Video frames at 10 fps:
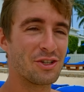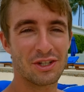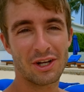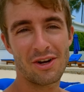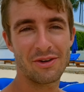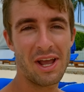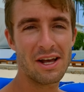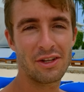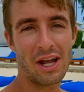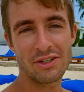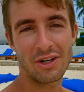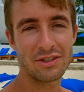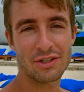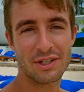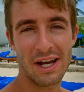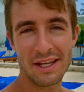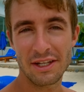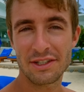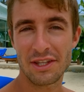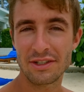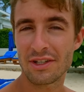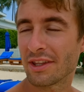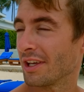She's like, oh yeah, I'll just tie these things like